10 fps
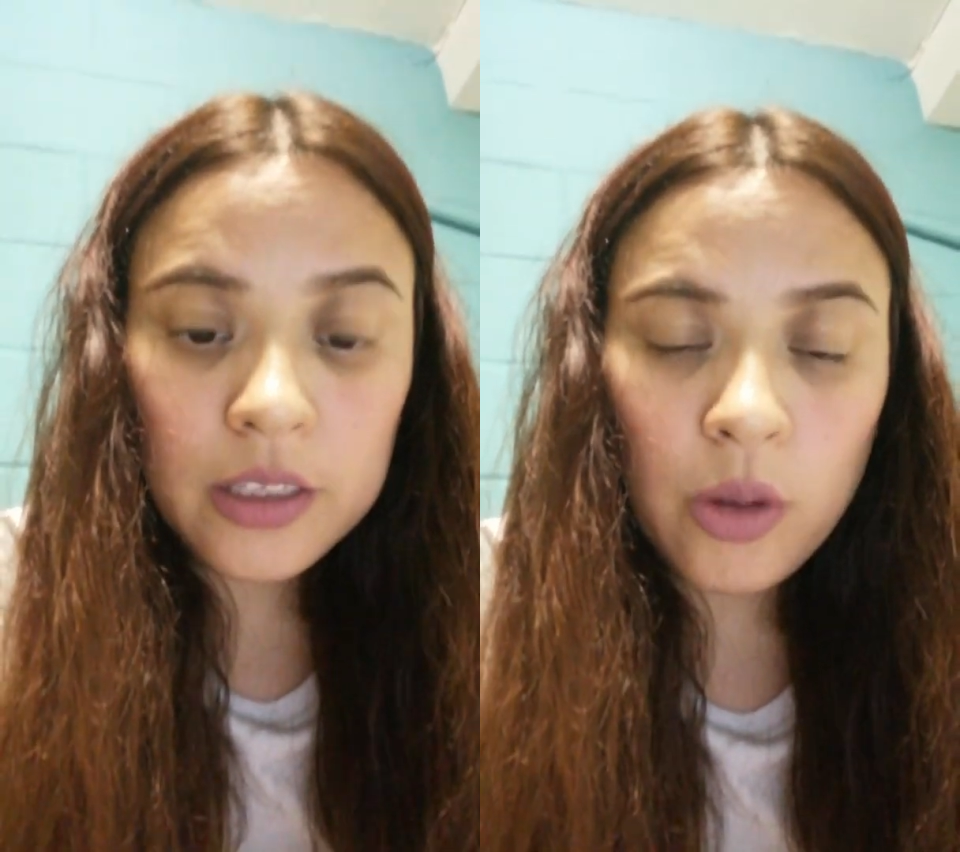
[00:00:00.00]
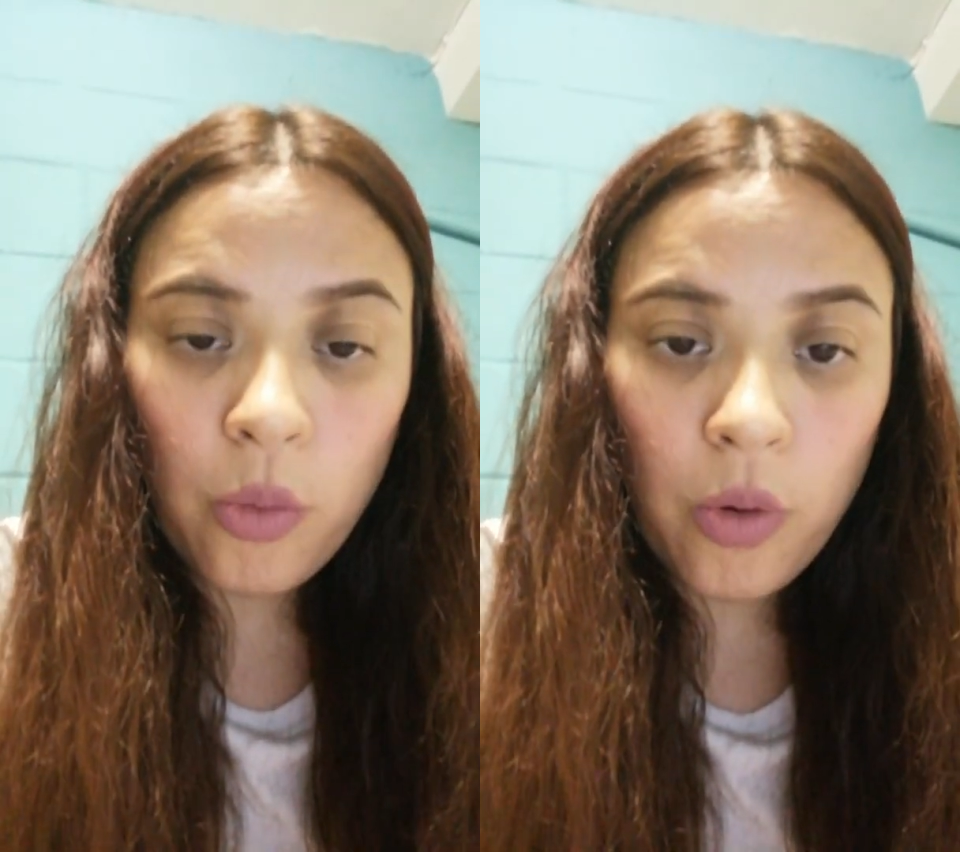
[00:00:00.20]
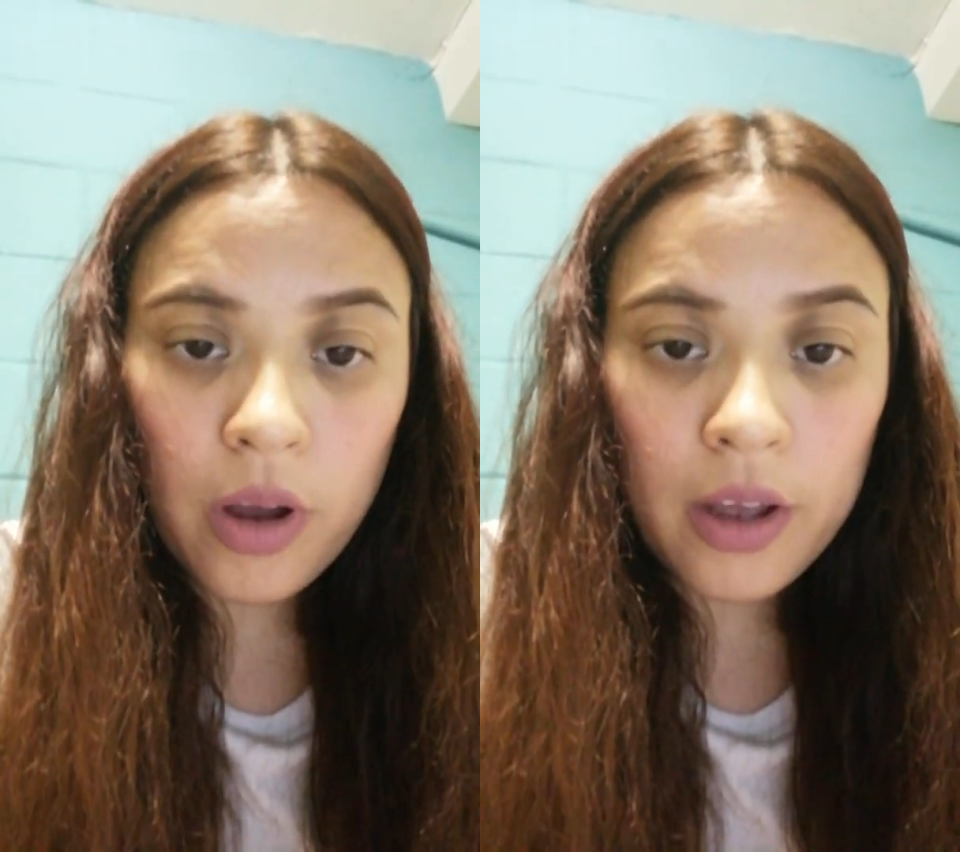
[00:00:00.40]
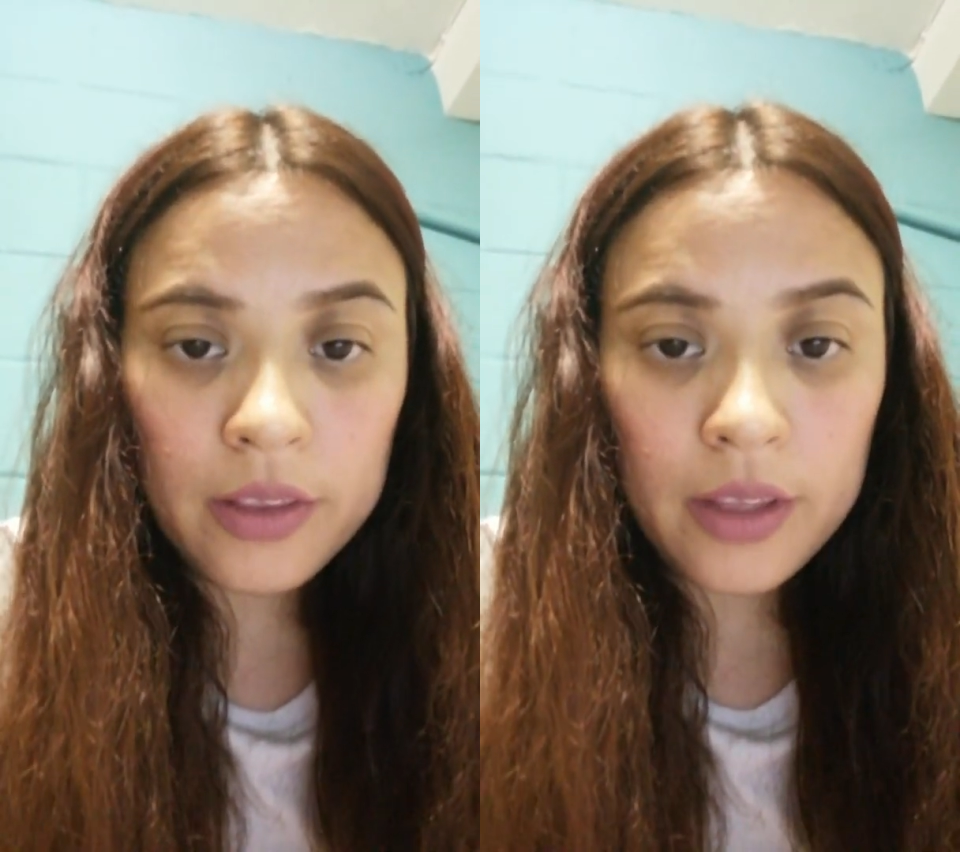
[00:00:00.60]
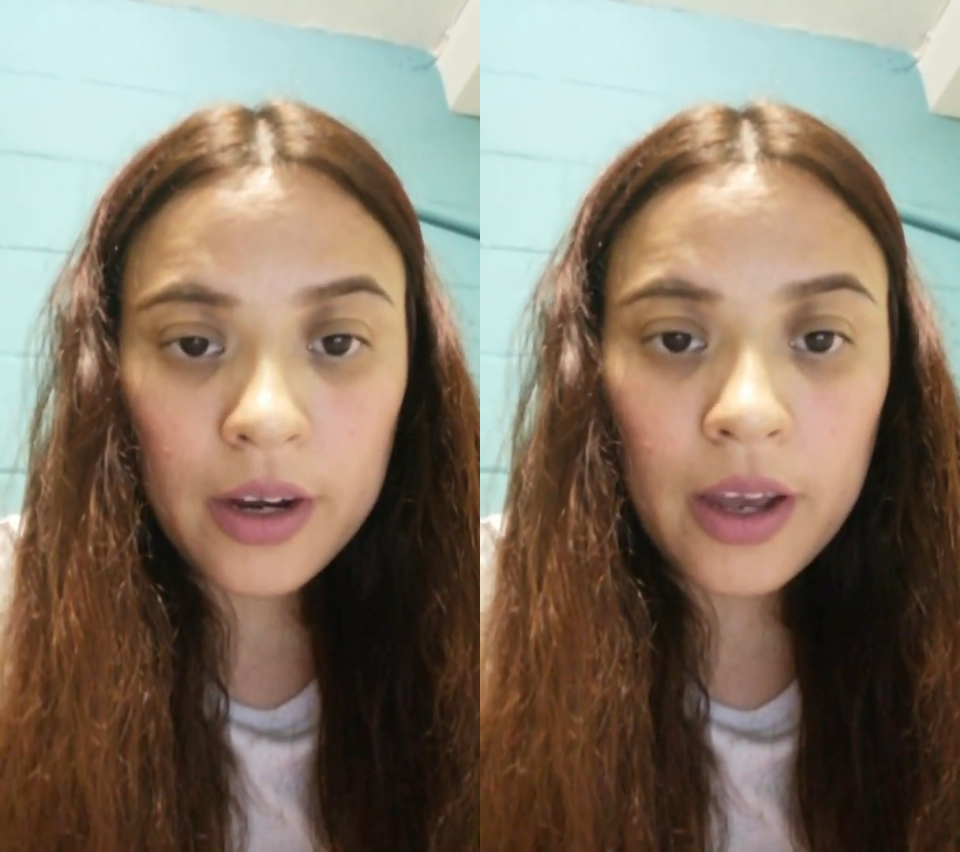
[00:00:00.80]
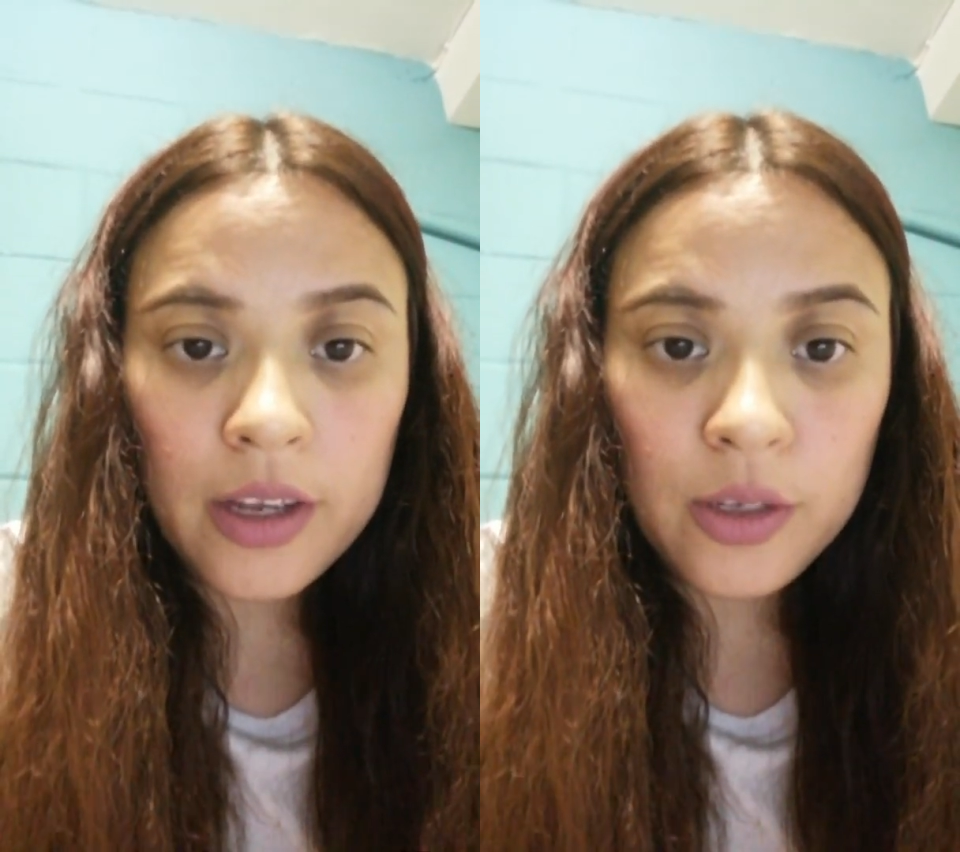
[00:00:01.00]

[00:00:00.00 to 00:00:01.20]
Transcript: the one that I